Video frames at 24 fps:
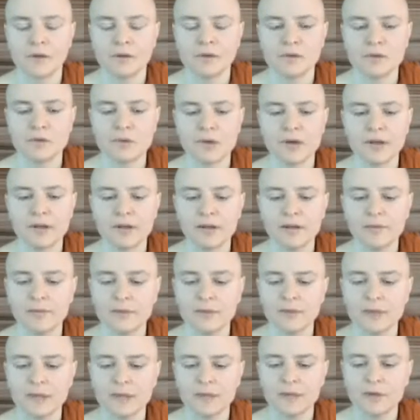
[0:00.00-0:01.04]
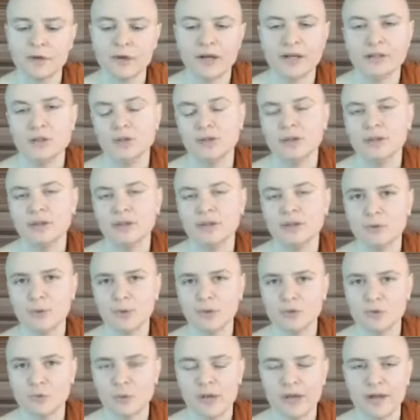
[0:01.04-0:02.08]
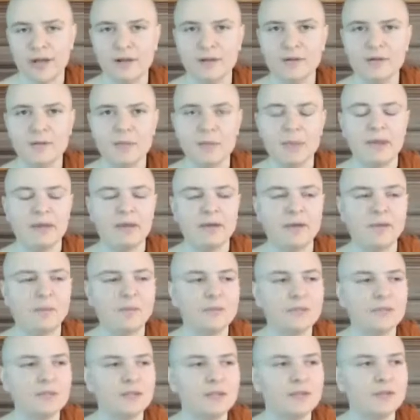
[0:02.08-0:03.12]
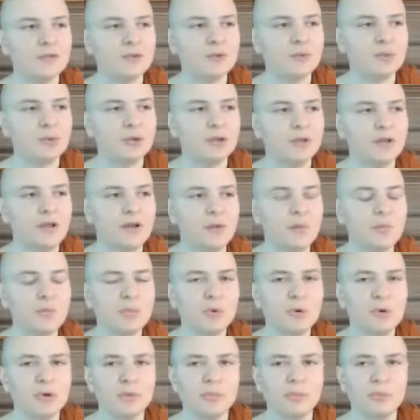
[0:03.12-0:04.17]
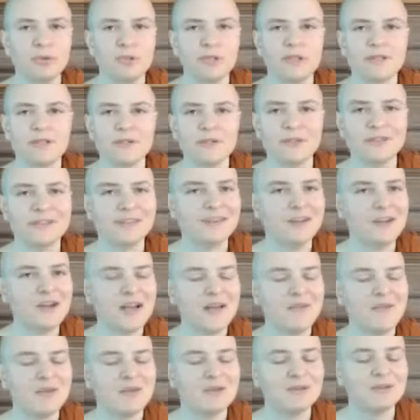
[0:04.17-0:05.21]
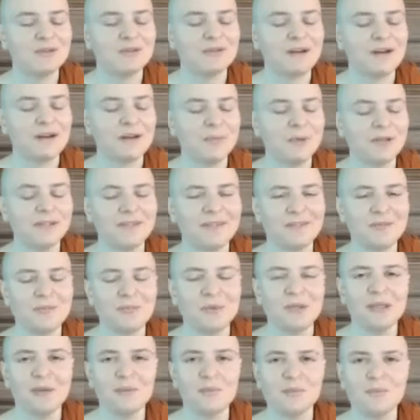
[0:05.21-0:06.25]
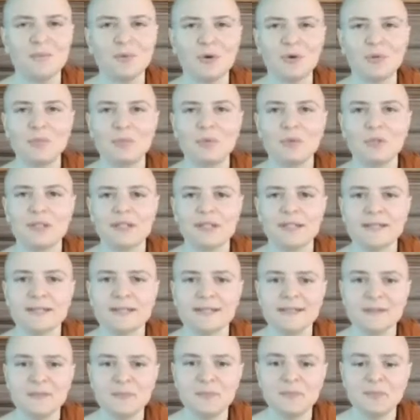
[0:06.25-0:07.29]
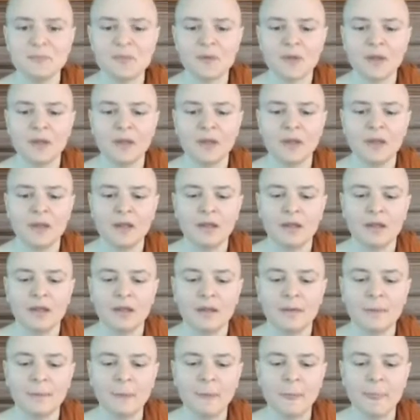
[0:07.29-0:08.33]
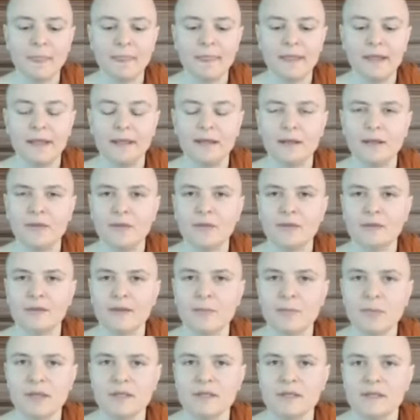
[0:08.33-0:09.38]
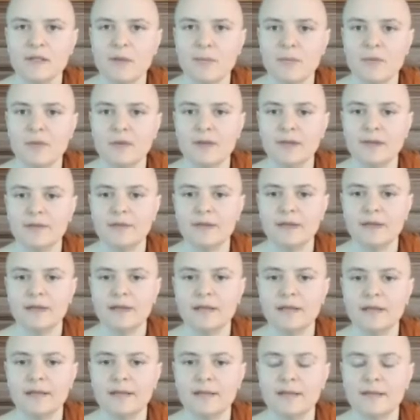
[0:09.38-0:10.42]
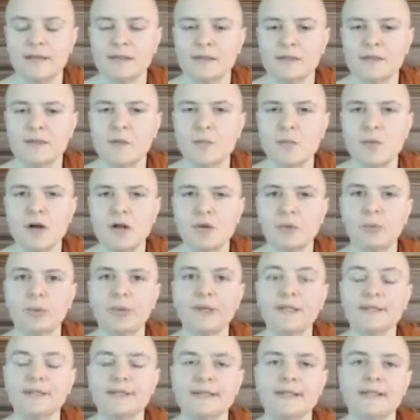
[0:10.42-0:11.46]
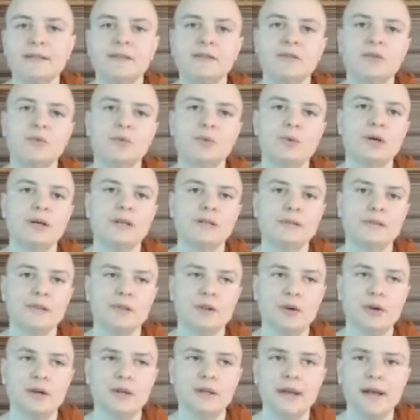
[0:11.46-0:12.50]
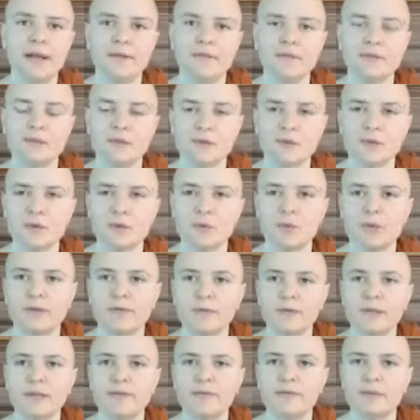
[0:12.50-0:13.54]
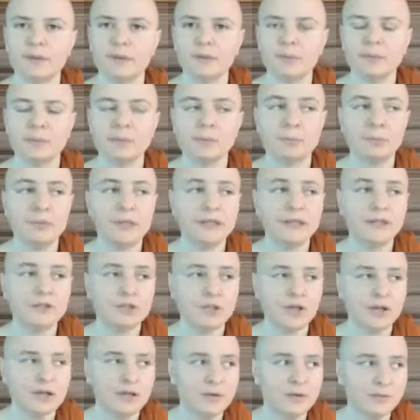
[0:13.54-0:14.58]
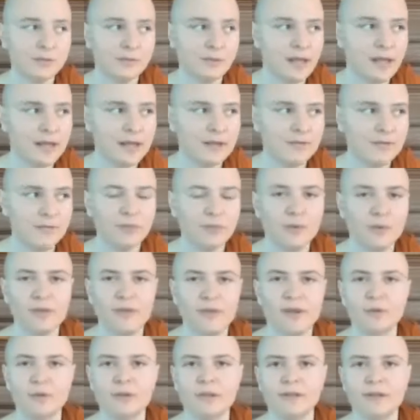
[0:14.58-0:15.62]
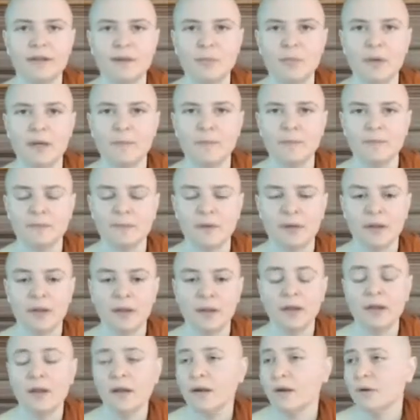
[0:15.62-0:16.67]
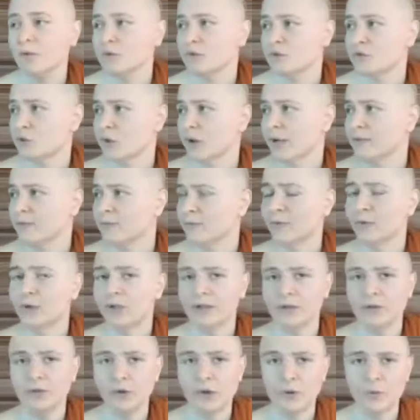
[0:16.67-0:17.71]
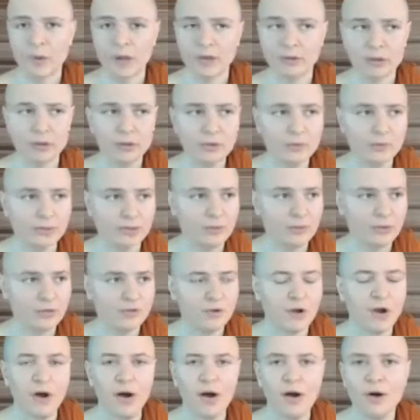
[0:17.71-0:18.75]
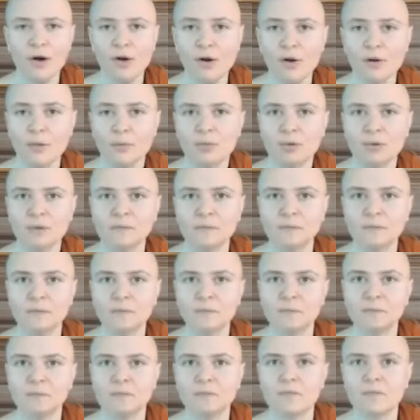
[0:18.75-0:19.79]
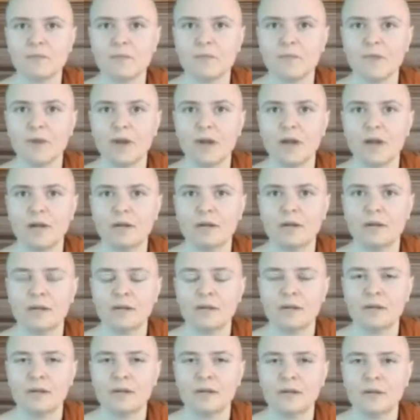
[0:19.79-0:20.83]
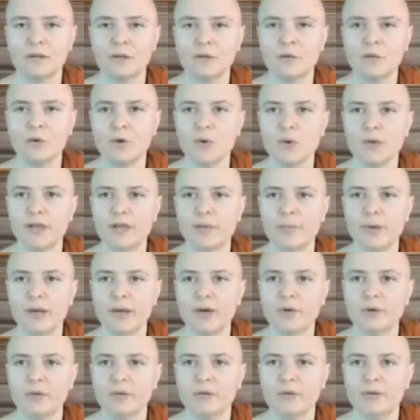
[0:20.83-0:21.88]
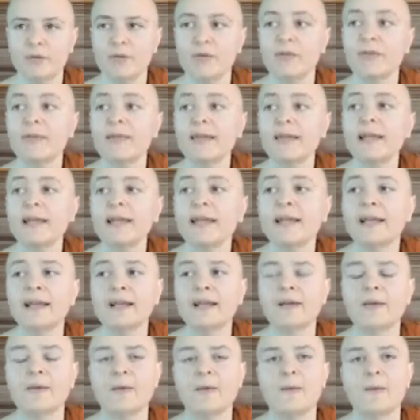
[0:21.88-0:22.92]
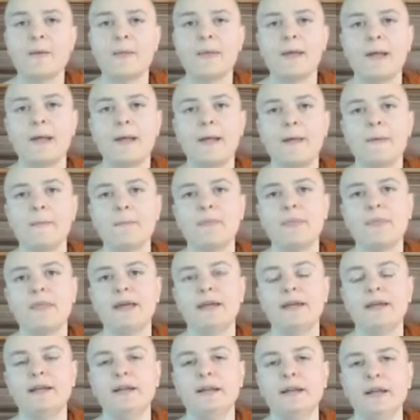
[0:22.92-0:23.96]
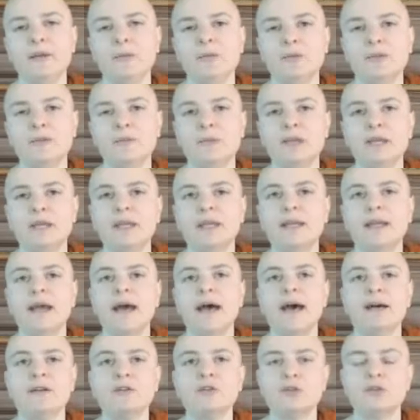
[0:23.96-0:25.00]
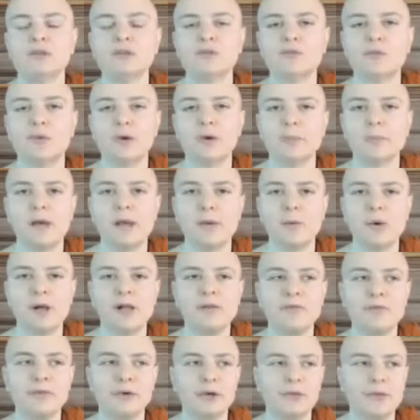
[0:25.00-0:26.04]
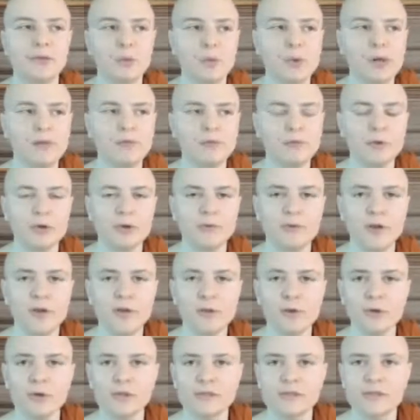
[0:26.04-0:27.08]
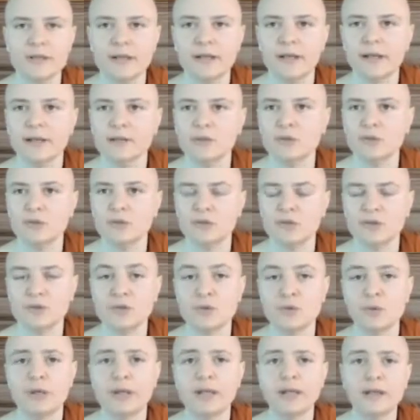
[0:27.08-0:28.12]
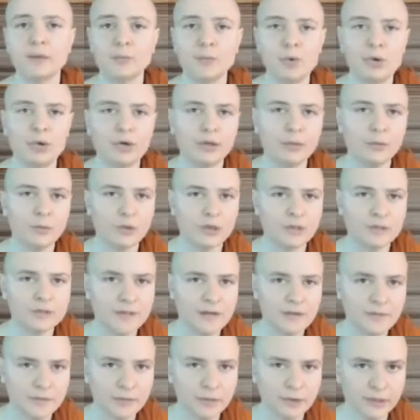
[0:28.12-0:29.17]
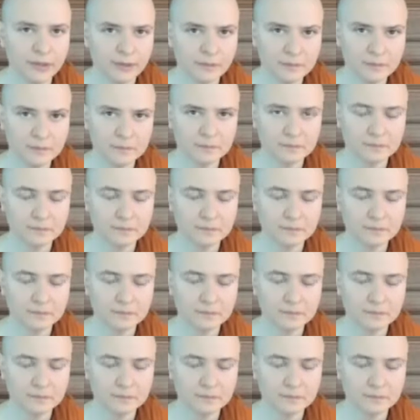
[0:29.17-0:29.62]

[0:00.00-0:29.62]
So I have a clear, actually, you as well, since you were not born Buddhist, you did not have the good karma of being born Buddhist, then the Dhamma is something that is somewhat recent to us in our lives. So we've lived a big chunk of life without the Dhamma. It was dreadful. I don't know about you, but it was horrible. Going about thinking that I was making actions for my welfare and the welfare of others, and actually just creating more and more suffering.